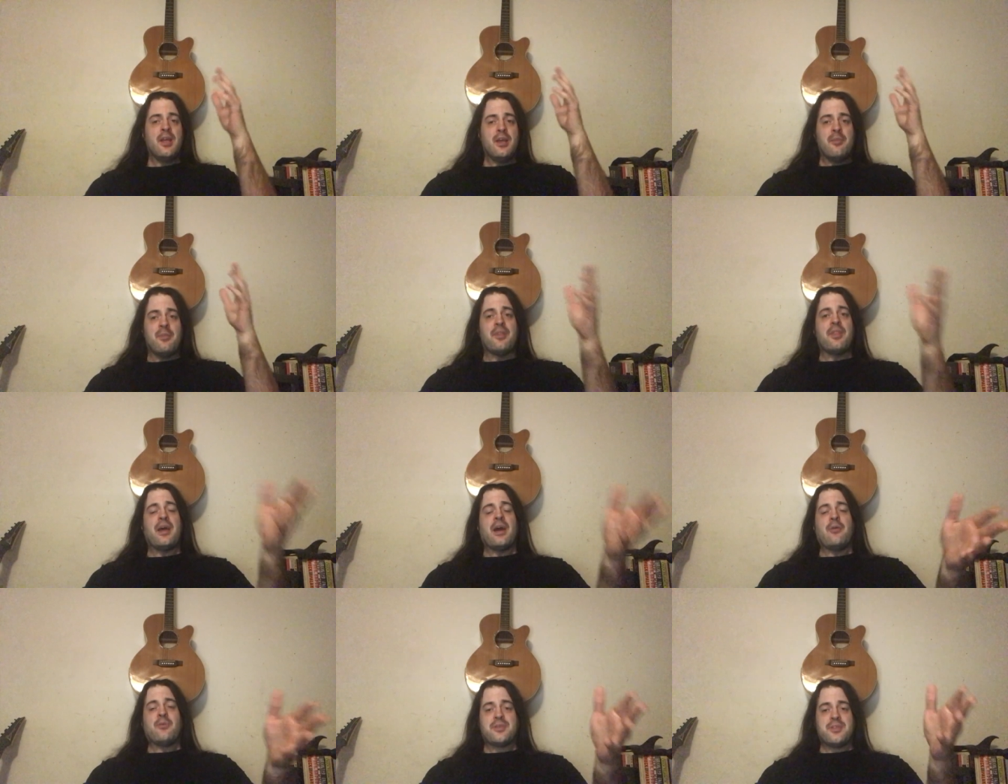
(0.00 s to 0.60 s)
but
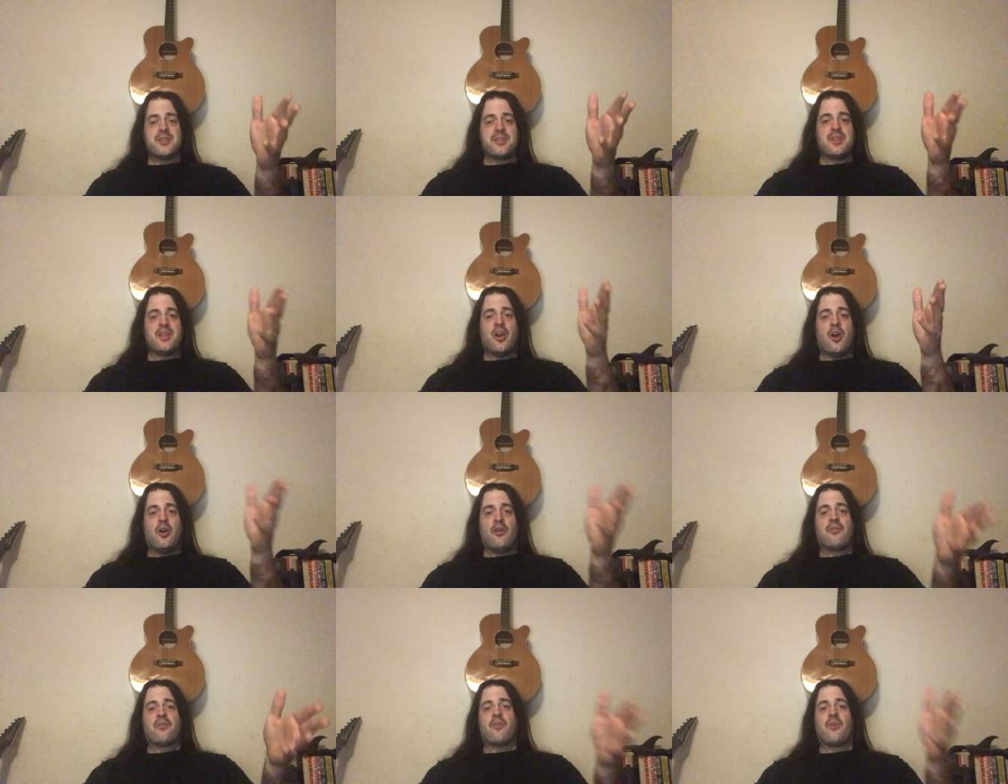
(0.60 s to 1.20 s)
that was the
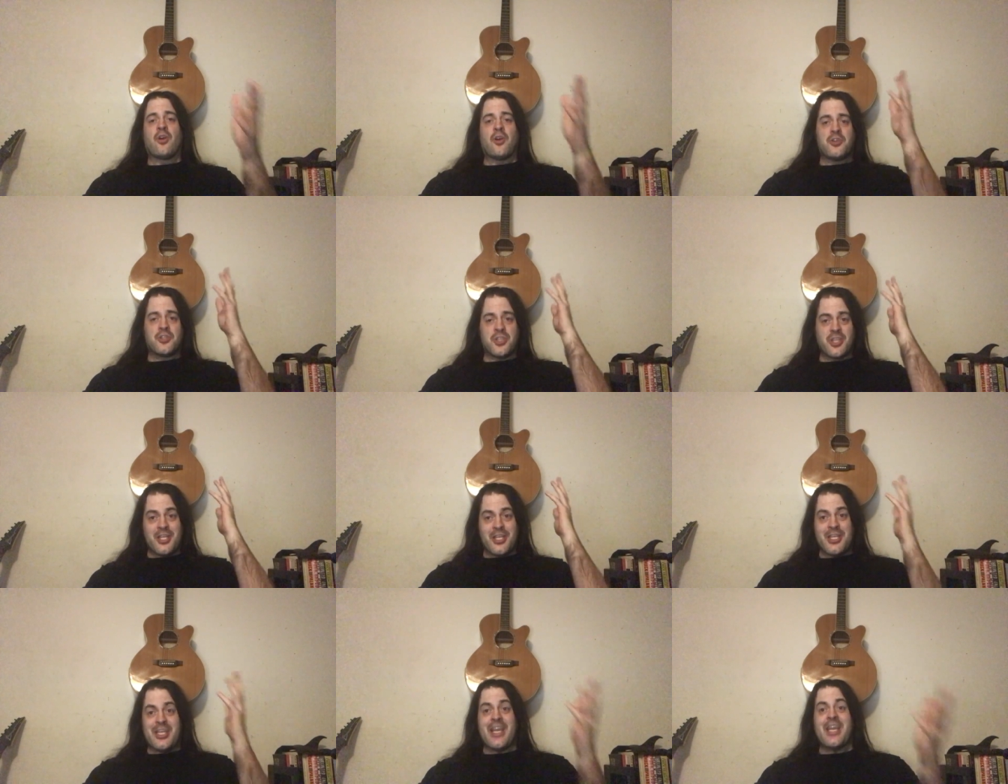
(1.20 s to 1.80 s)

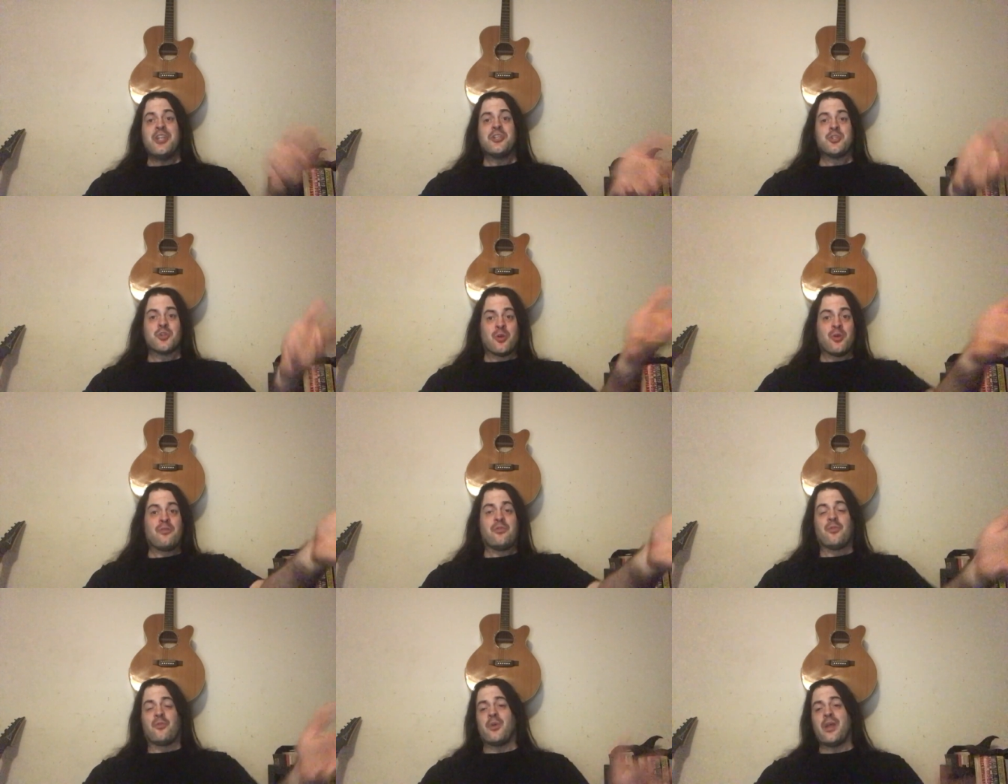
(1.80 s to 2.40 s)
overarching nature
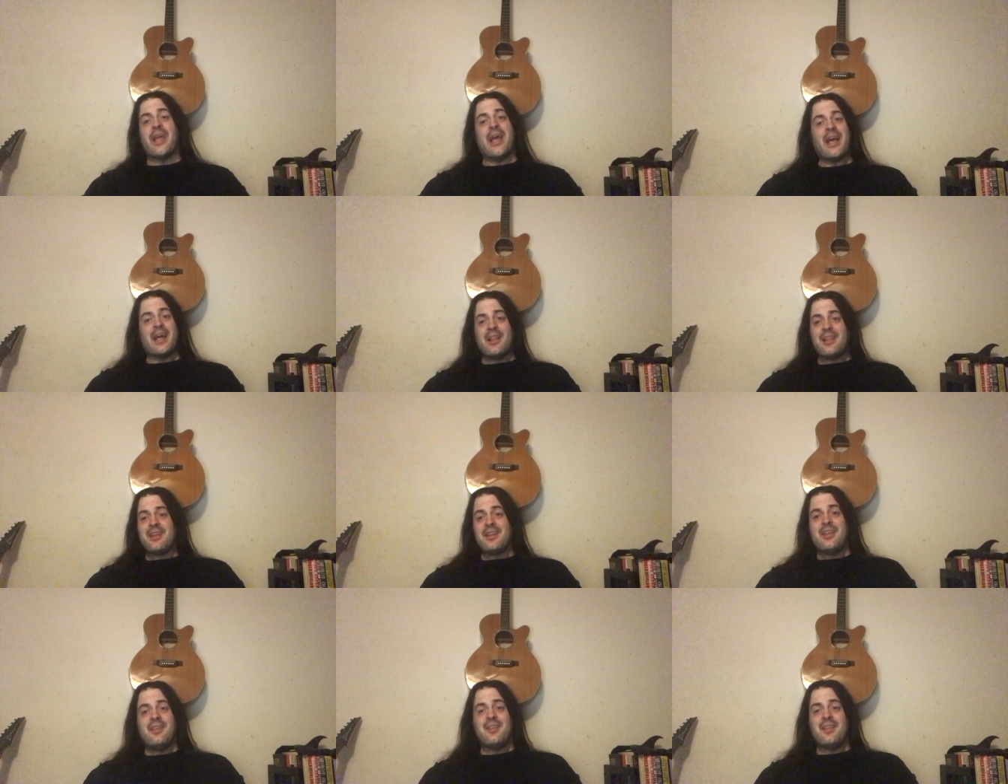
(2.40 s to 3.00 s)
of the
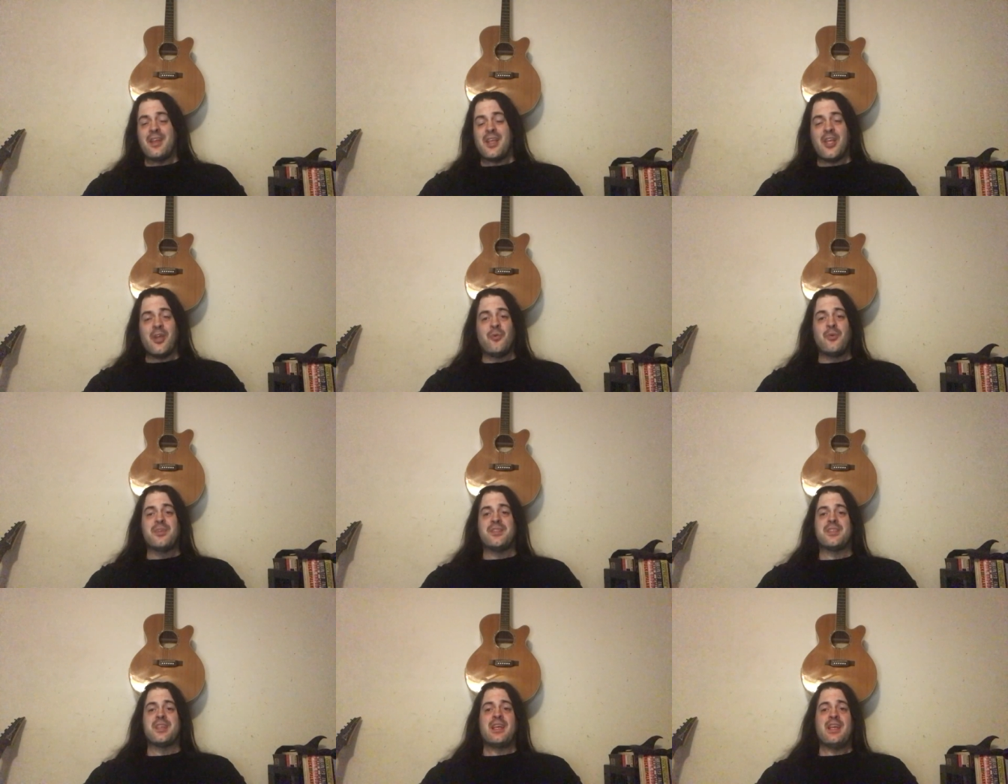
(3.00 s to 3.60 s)
reality that he
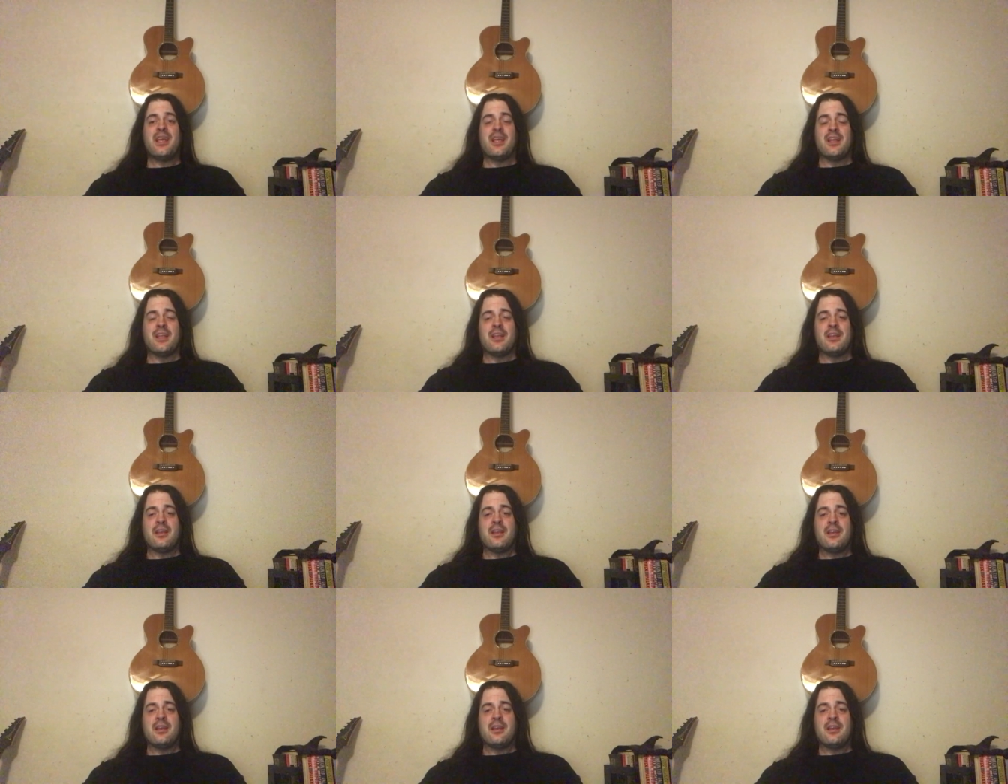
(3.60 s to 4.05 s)
was in